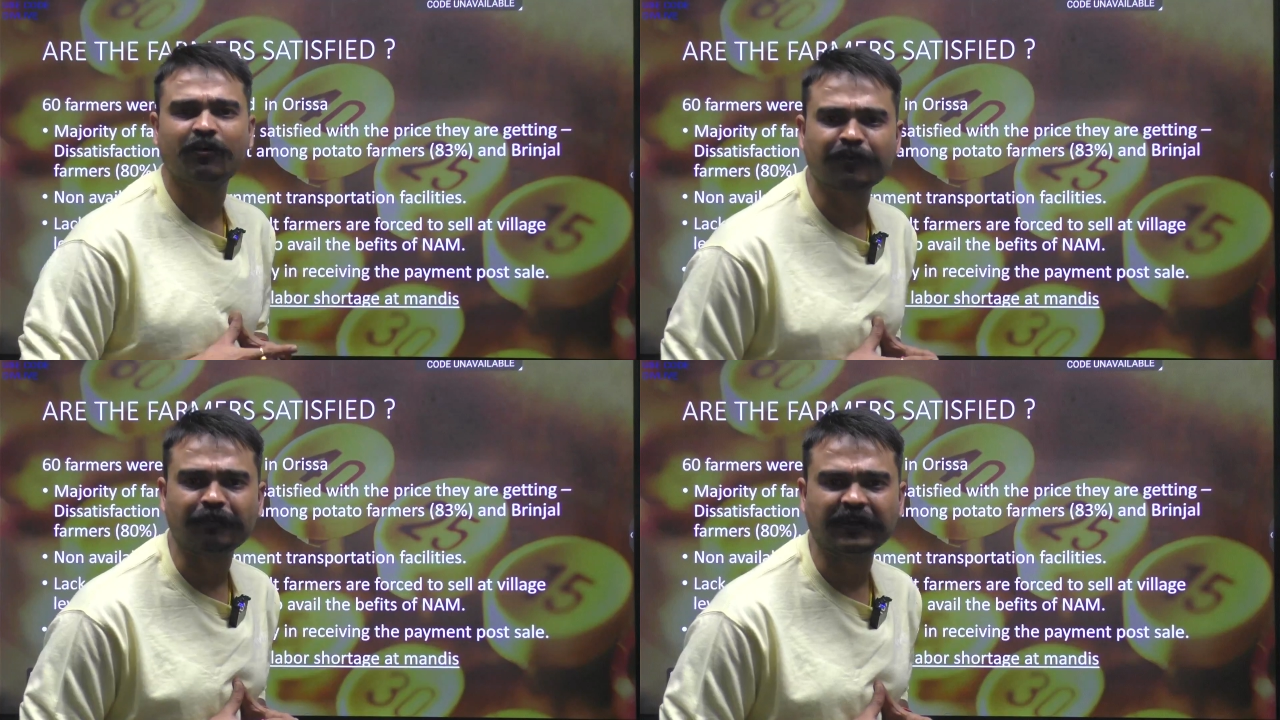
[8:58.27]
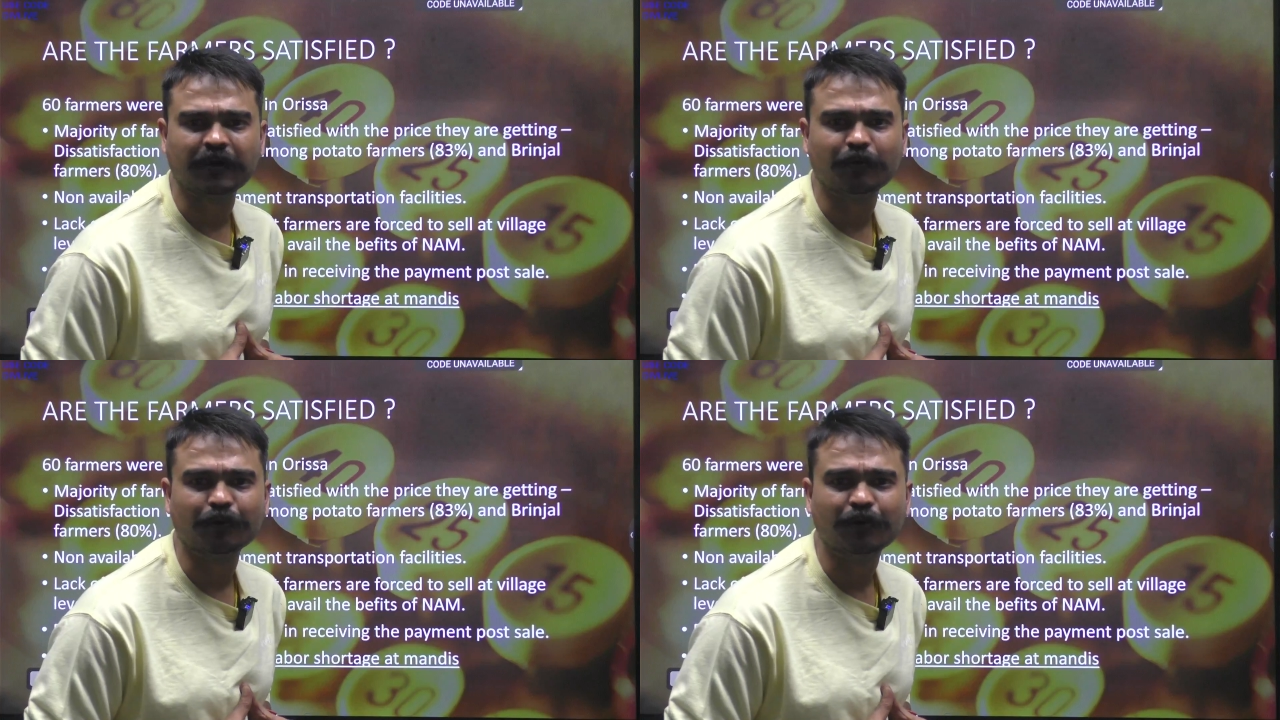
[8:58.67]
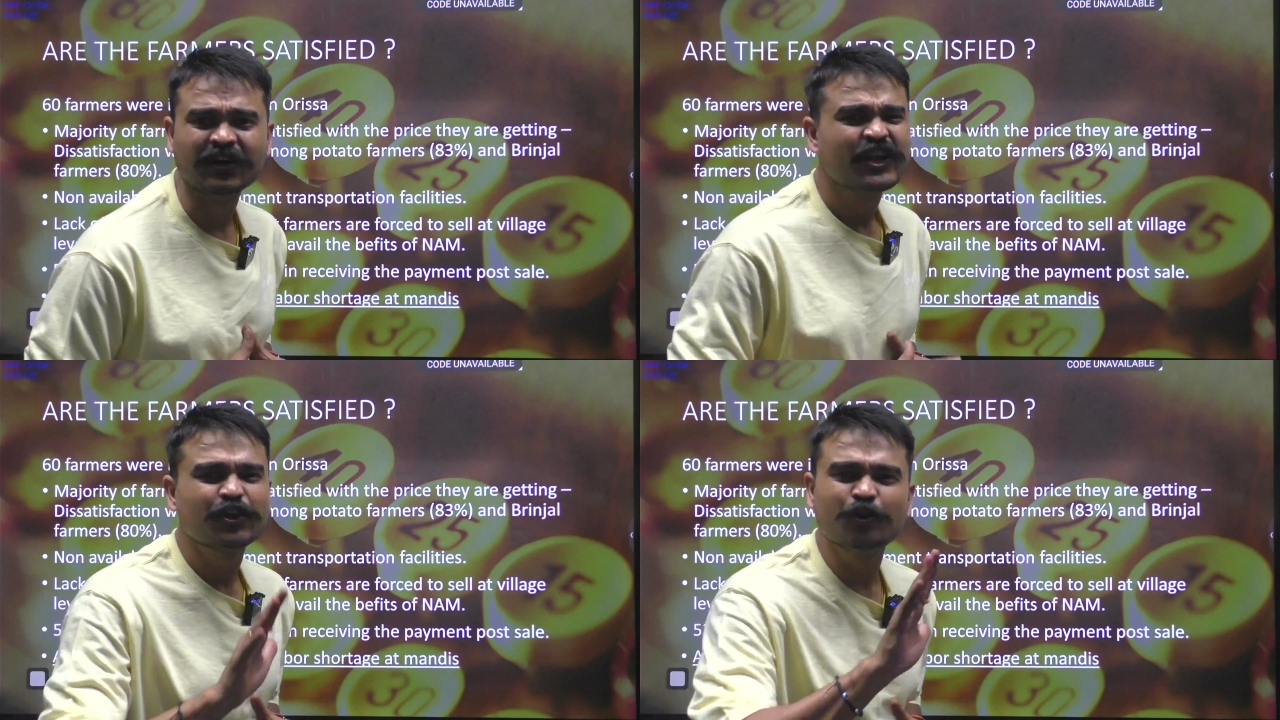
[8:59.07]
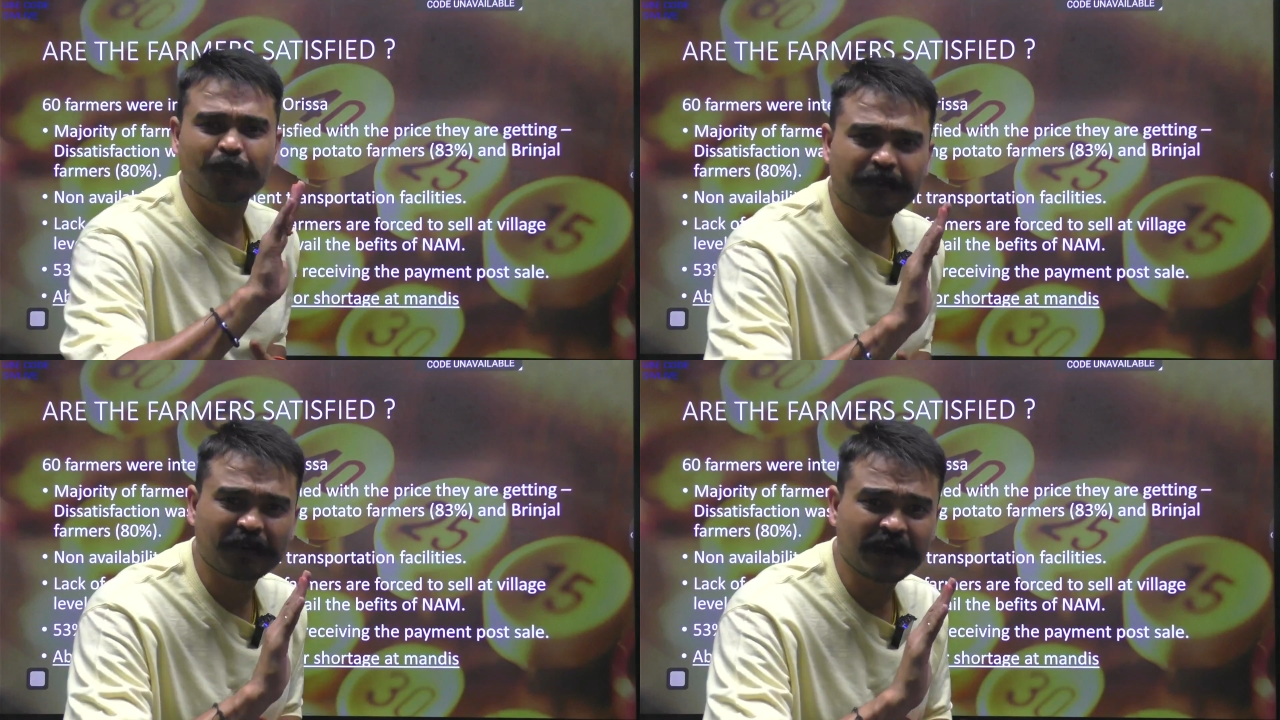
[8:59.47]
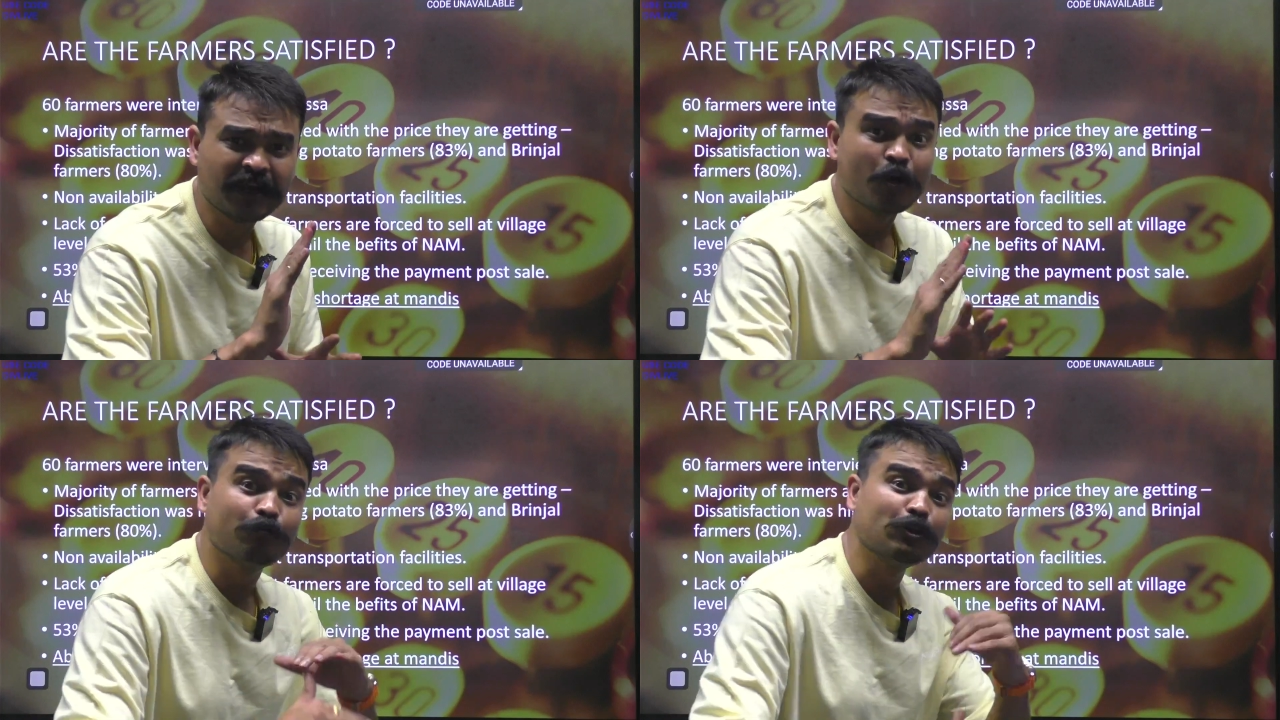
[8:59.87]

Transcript: of EPW. You people would